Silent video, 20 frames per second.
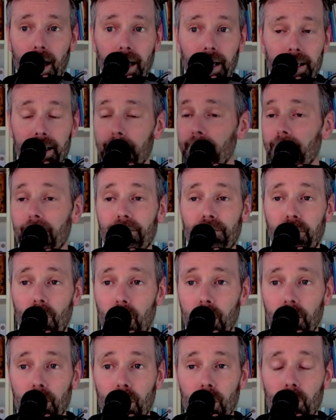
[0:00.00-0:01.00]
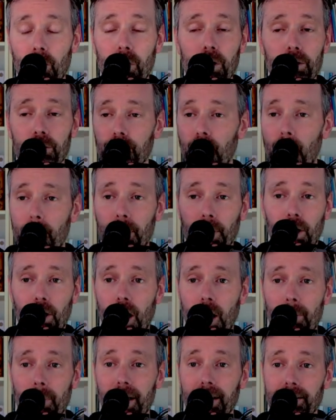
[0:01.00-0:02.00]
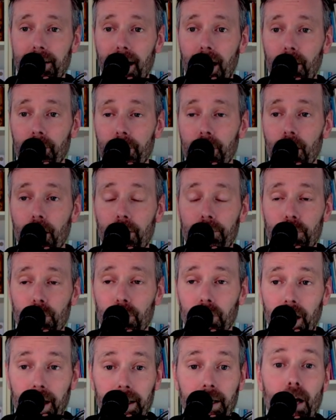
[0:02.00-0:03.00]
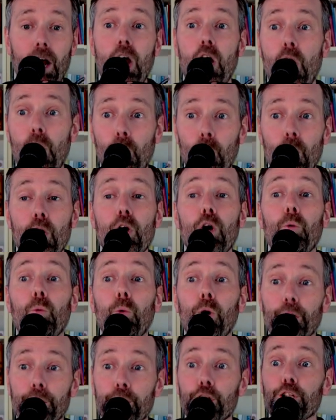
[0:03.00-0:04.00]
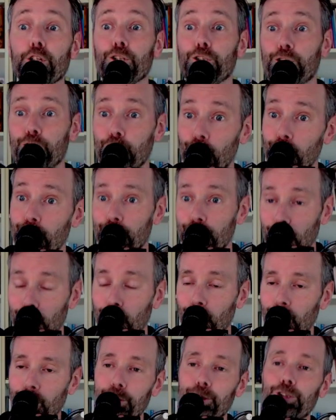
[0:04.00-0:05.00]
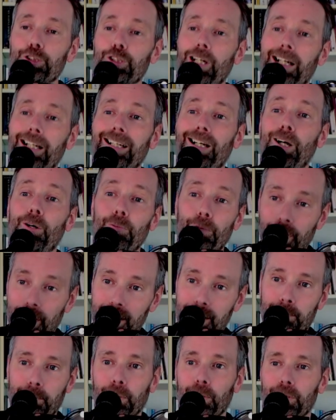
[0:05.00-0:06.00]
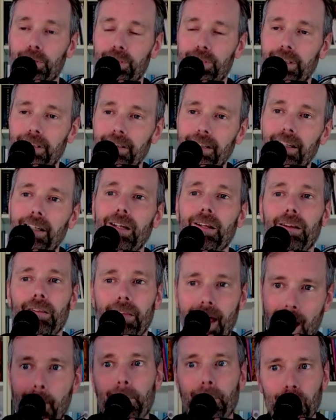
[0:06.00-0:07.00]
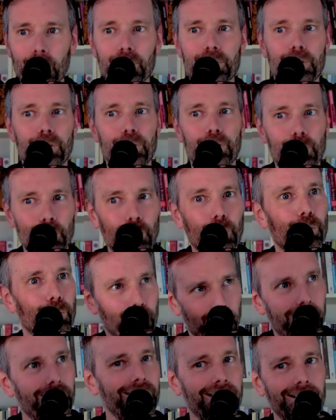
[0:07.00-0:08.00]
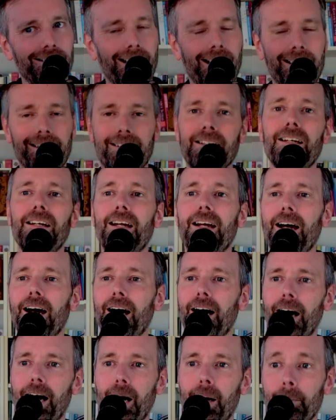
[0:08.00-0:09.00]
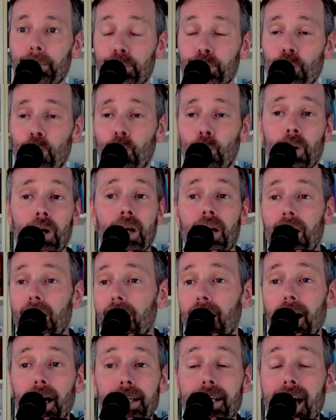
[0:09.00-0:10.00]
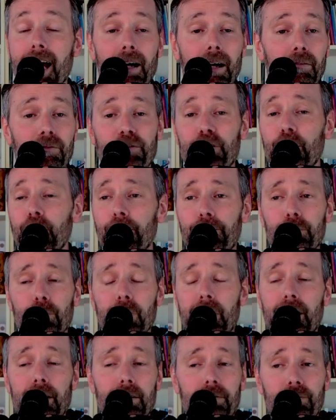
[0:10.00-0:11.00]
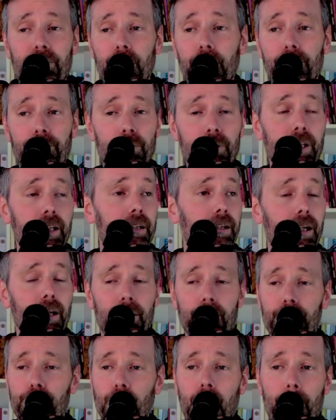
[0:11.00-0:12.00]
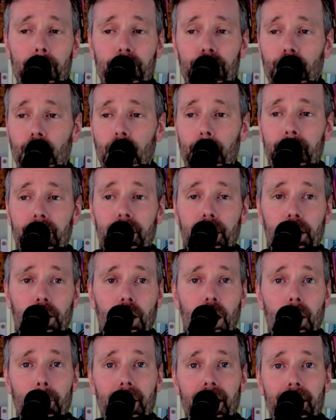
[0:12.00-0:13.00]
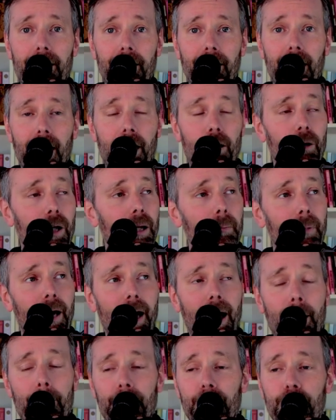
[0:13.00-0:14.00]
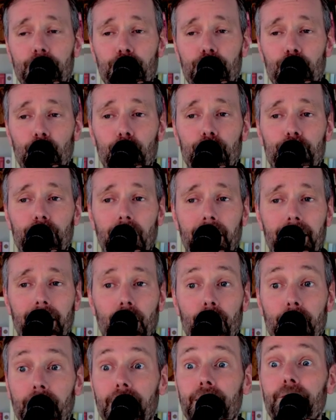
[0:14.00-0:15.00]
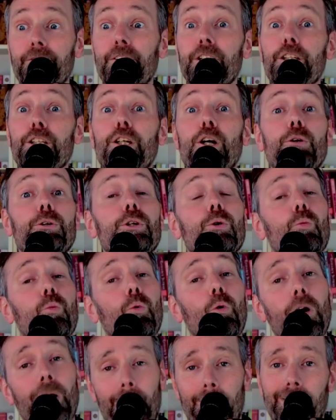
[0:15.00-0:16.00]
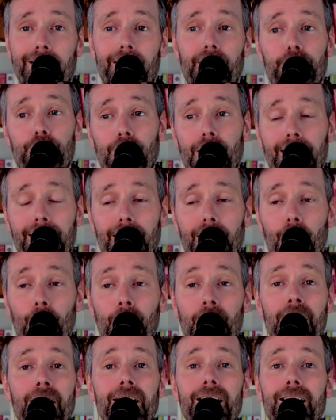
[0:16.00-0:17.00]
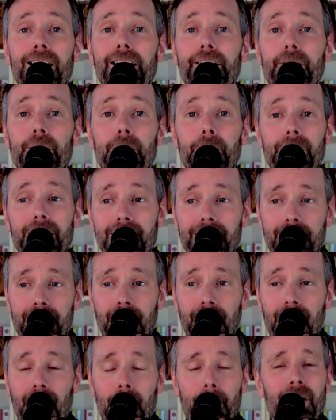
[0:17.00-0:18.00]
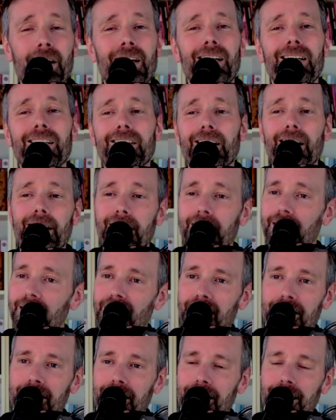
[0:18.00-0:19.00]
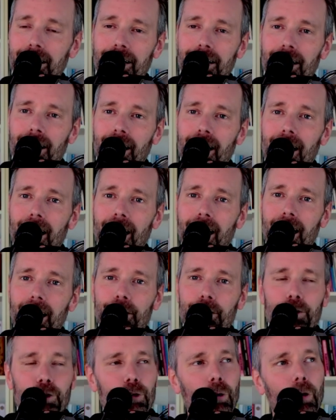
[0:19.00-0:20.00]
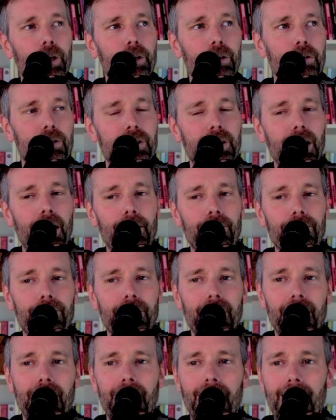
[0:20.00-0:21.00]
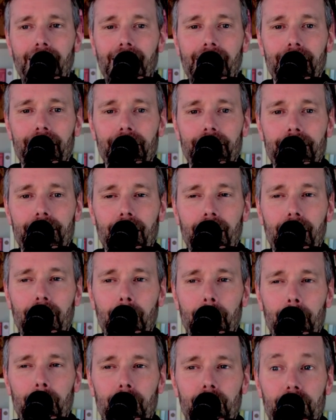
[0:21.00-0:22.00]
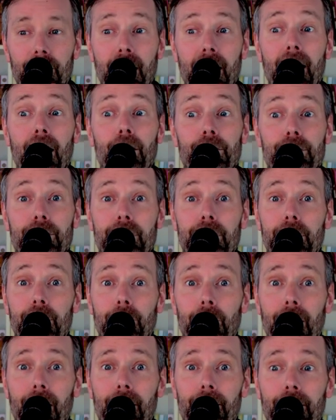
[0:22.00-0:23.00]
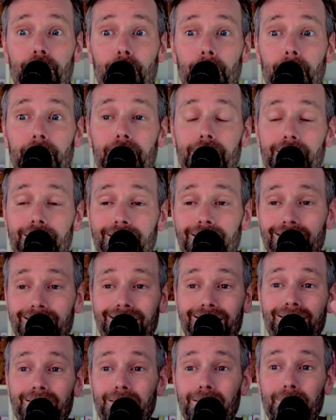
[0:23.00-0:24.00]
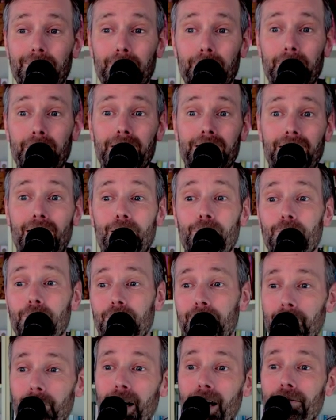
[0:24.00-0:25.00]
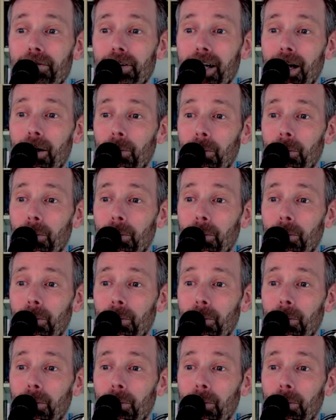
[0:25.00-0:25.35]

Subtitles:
Give me a follow, drop a comment down there if you're like, oh, what you should do is check out this person, that person you would really like. Yeah, feel free, drop me a comment, and I am happy to check out any video you want me to check out. In the meantime, take it easy, enjoy yourself, and I'll see you around, everybody. Peace out. Bye for now.